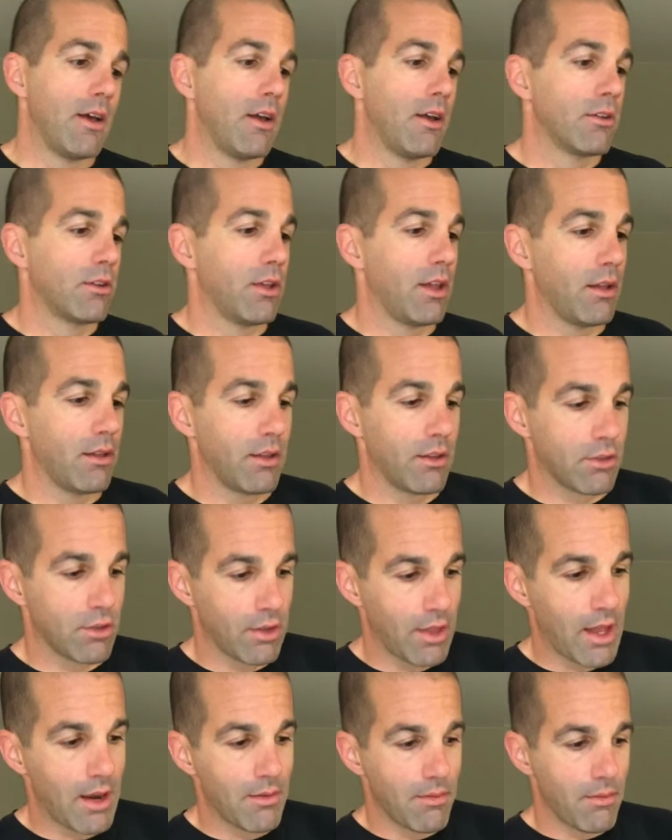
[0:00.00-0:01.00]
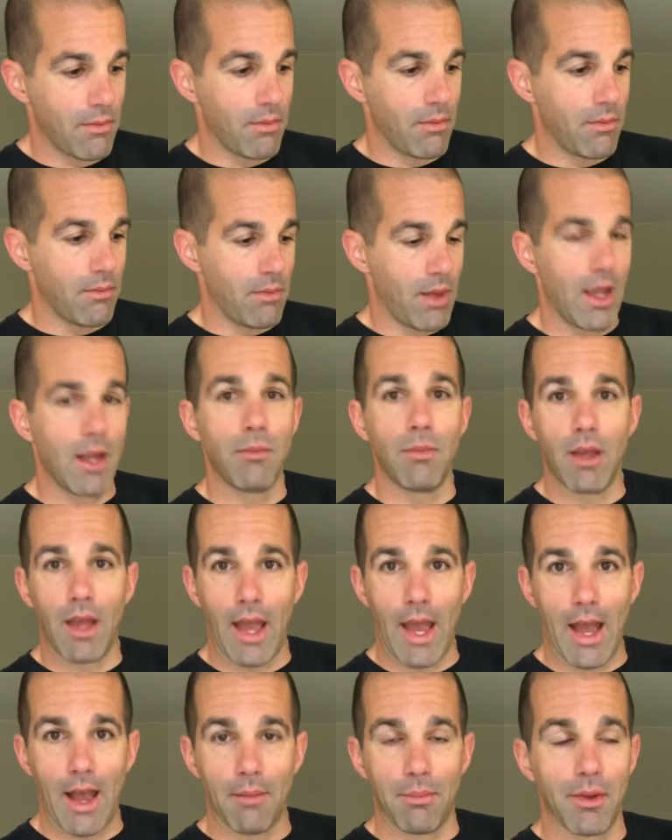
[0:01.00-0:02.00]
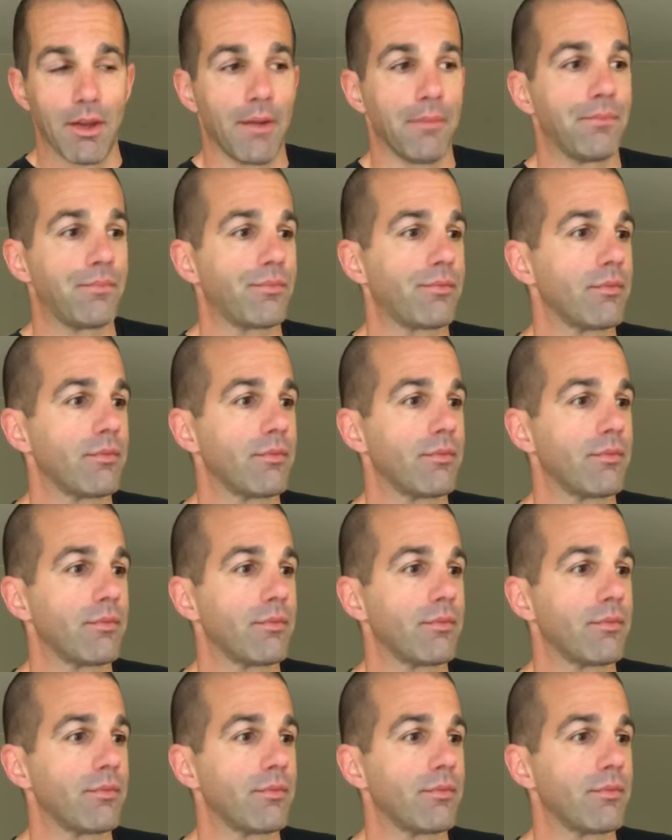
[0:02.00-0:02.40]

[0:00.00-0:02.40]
So that made me happy.